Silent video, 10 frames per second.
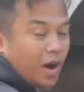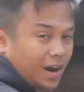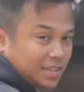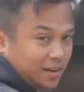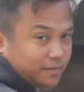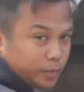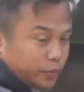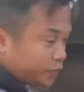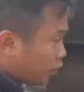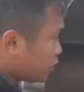I have
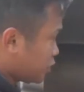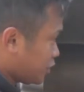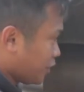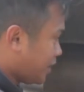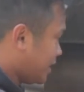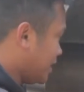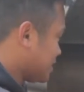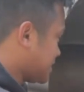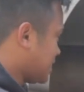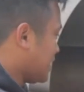moved on to the right hand
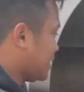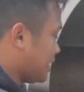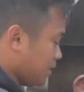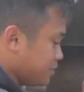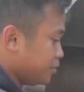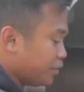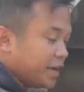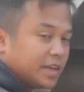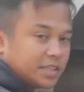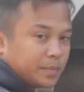side
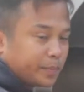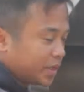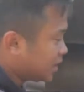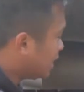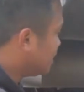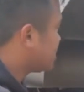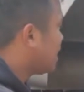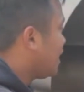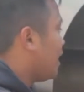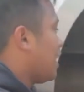rears because
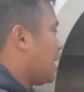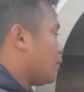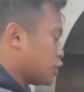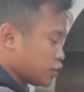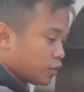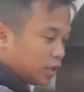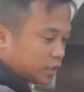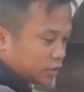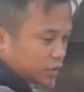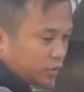I was struggling
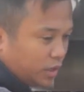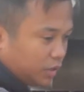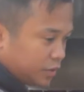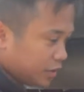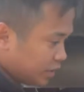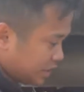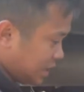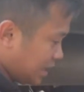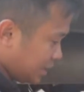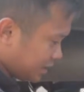to sort out the other
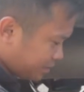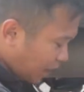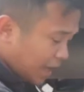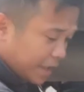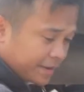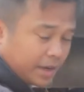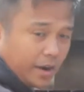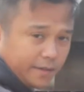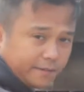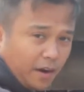side, and
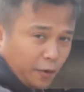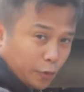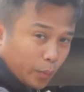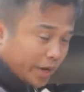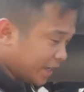now I found a way